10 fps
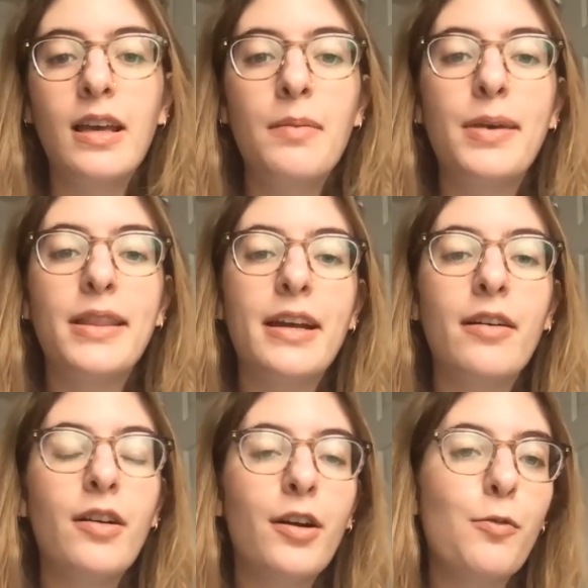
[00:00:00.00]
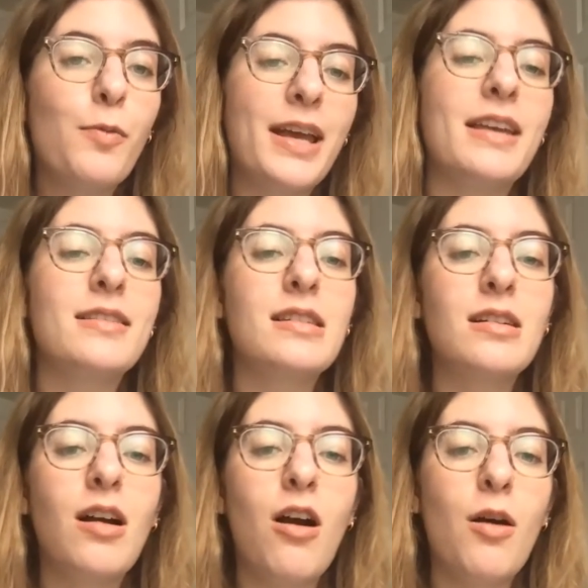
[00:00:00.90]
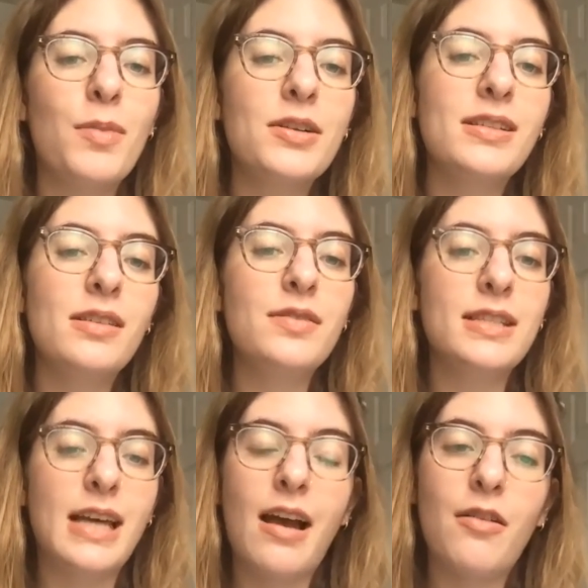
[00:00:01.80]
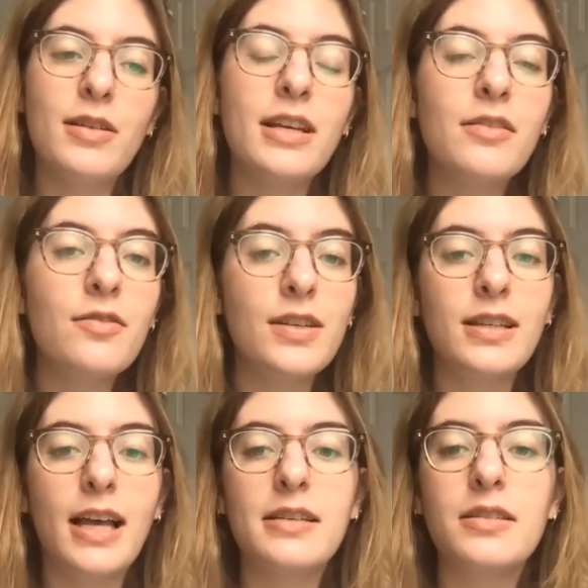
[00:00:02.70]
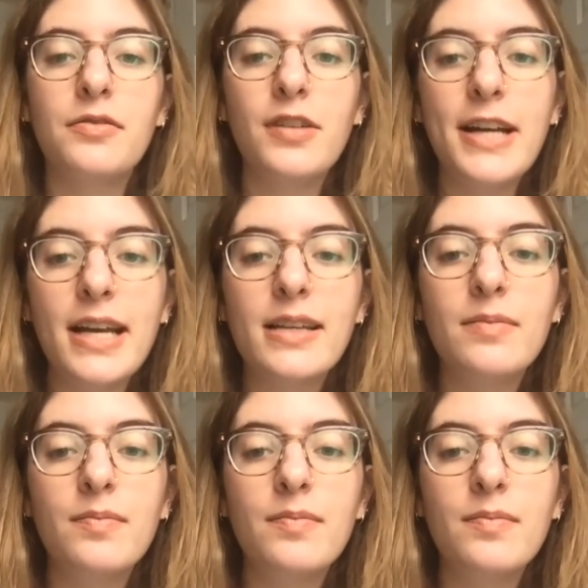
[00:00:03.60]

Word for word: but there are ways to calm ourselves down and feel less afraid.